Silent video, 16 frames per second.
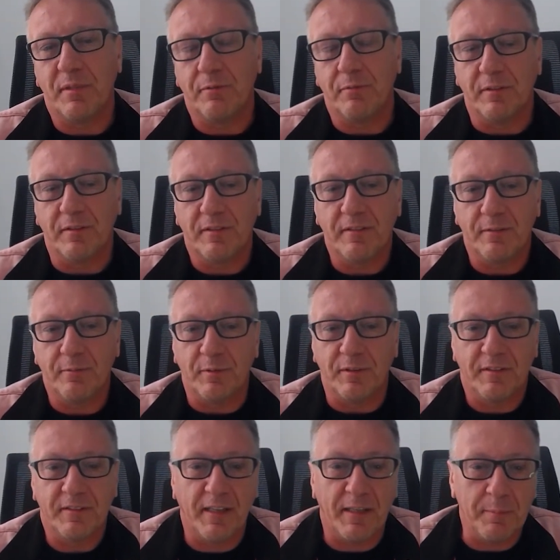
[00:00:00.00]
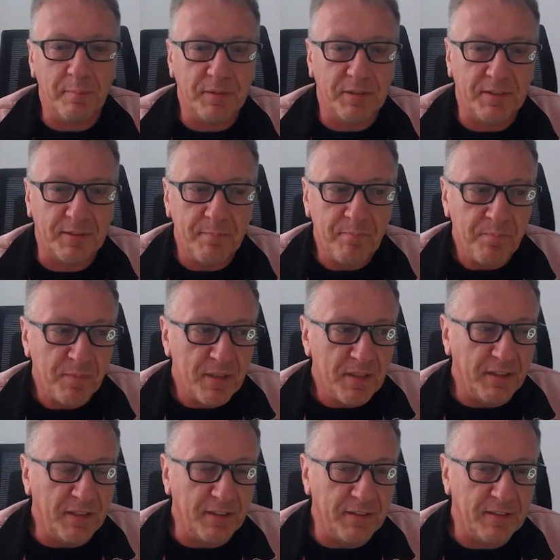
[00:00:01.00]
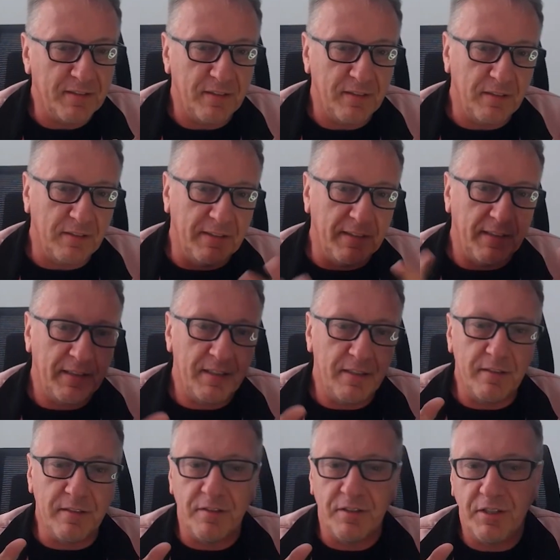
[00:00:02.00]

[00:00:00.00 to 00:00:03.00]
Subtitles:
me with types is they,